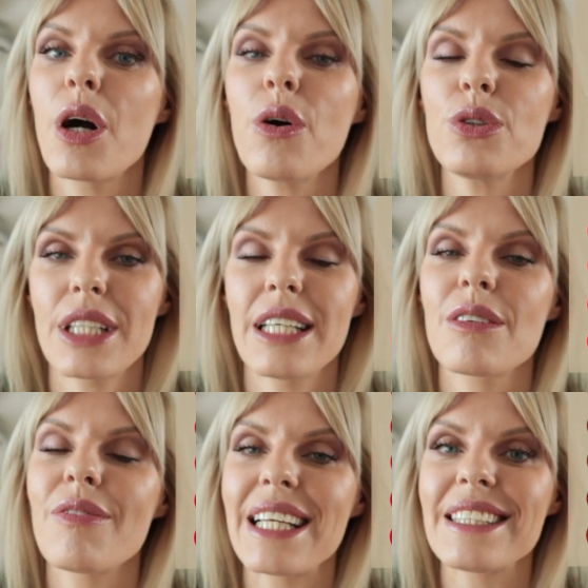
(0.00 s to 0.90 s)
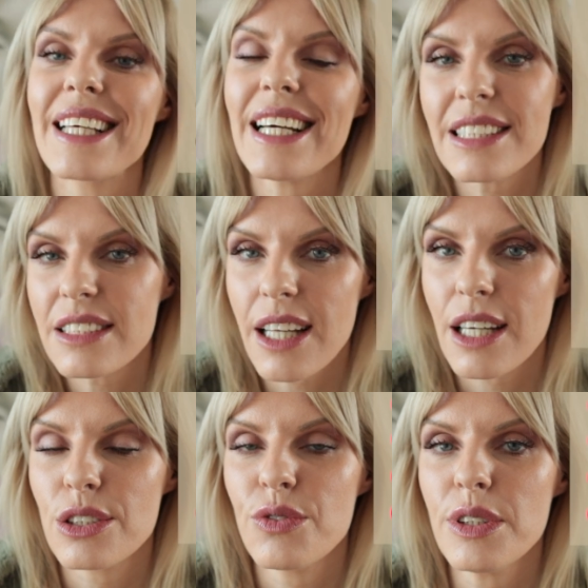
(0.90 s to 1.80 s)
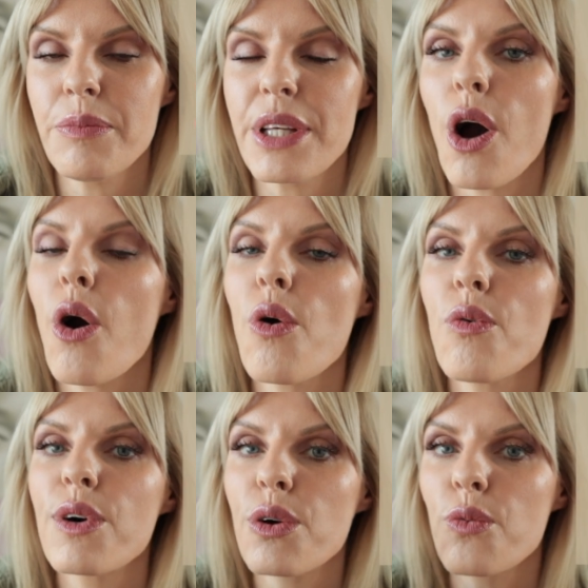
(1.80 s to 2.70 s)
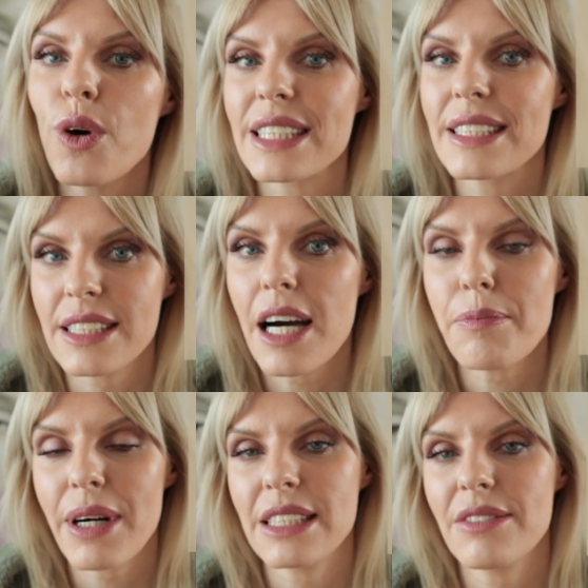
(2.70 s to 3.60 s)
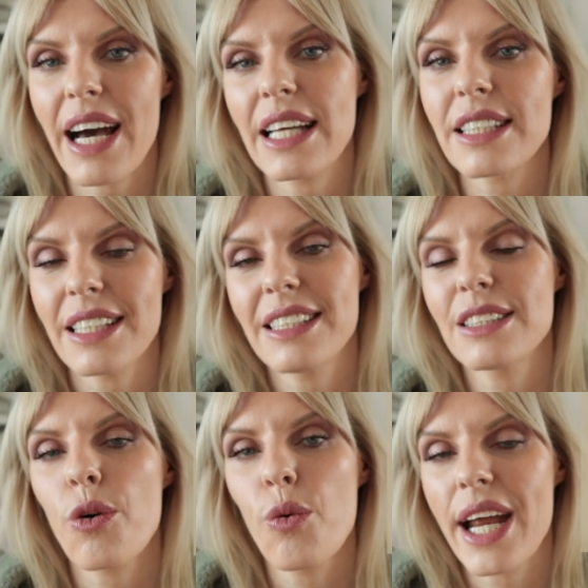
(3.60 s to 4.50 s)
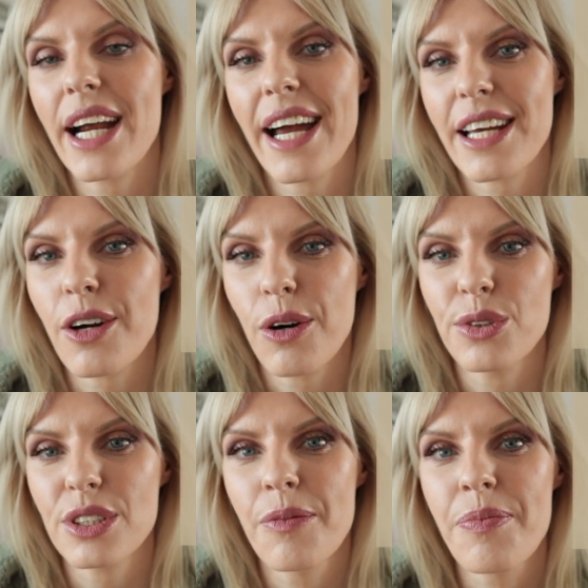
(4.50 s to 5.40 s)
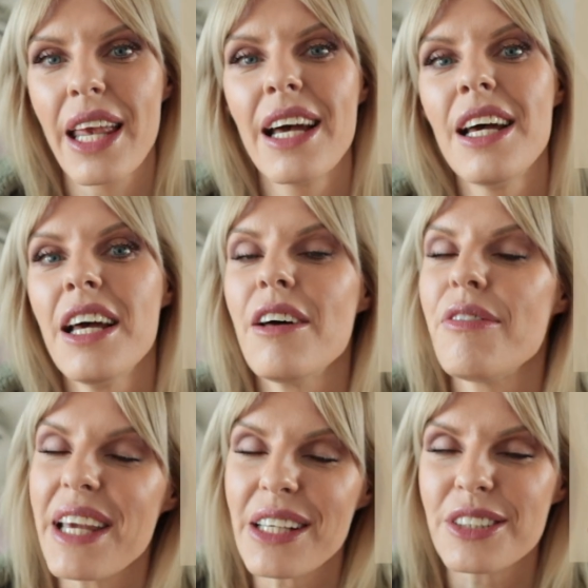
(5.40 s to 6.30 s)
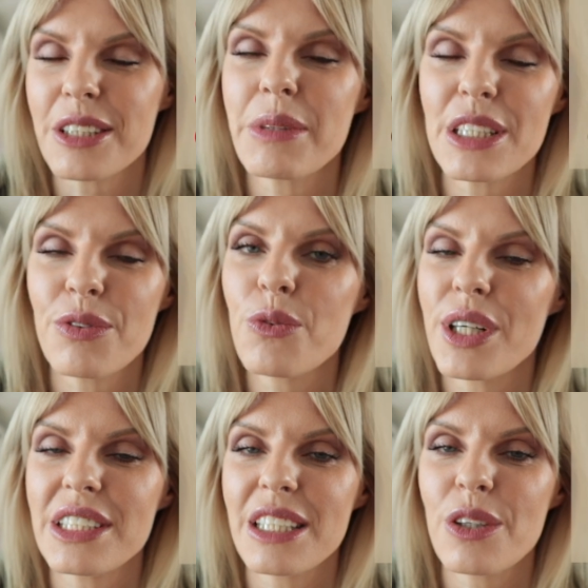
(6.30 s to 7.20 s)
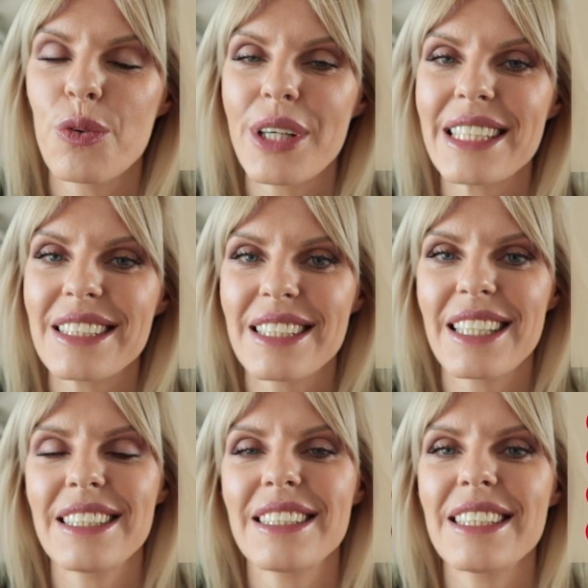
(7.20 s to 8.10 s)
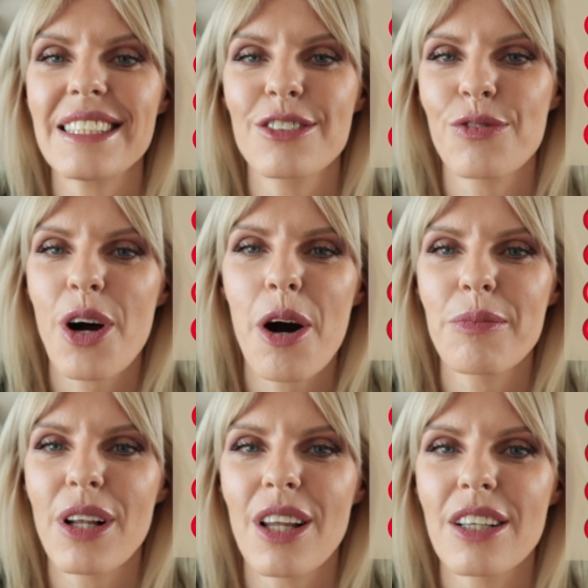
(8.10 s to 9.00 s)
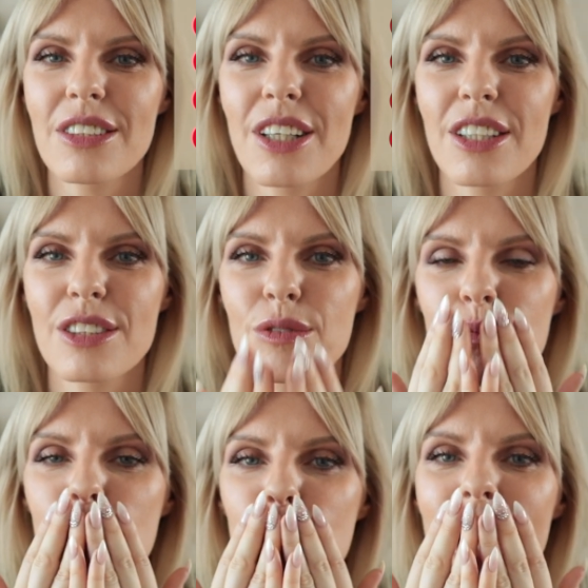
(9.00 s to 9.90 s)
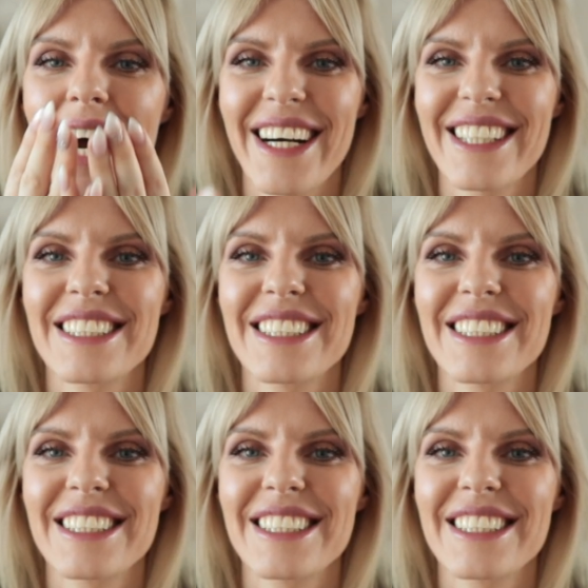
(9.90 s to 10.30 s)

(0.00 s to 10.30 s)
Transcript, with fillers: Coach, and then get in touch with me over over WhatsApp, as that is where I coach. Thank you so much for watching, queens. Kisses from London. Mwah.